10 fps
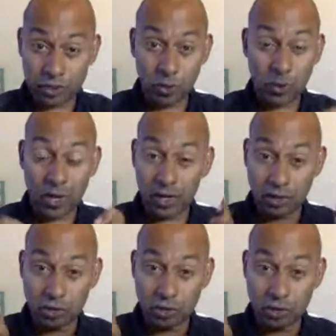focused so
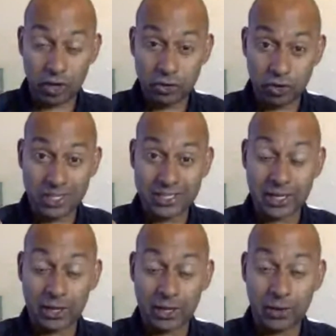well and
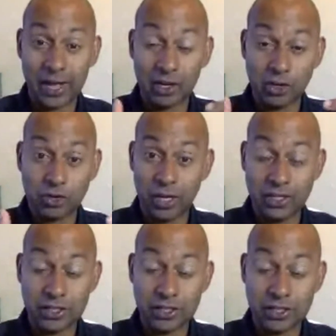tried so hard
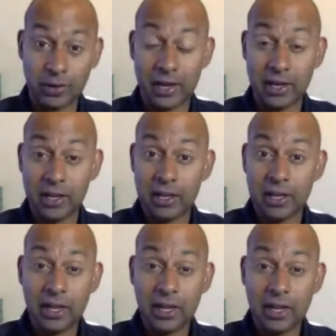and trained so
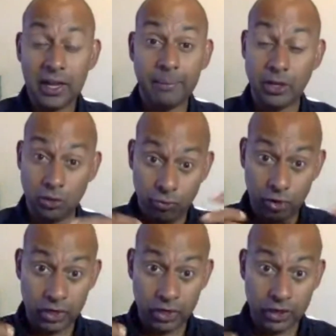hard,
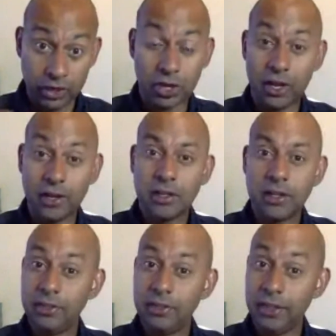and you're really
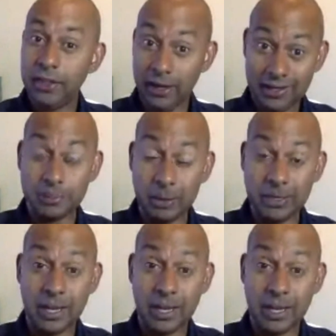tired, it
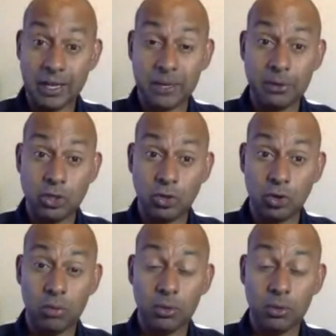does
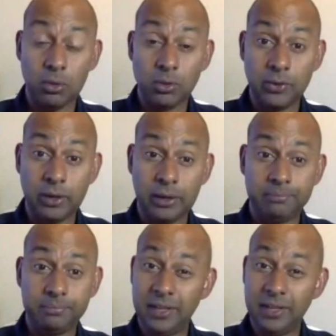become enjoyable.
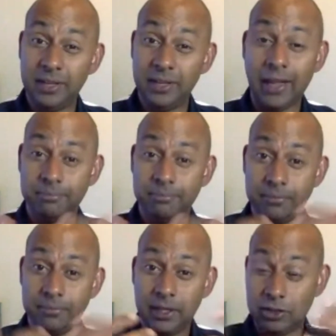So yeah,
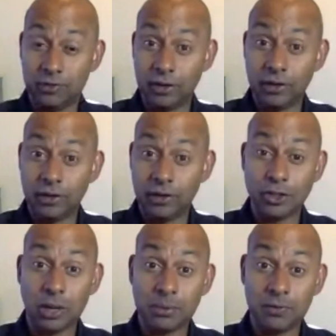it's just different
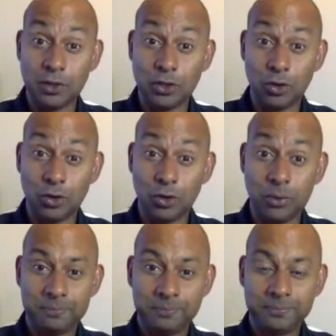types of
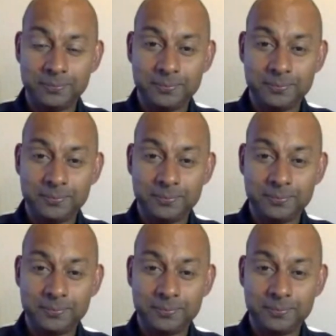enjoyment.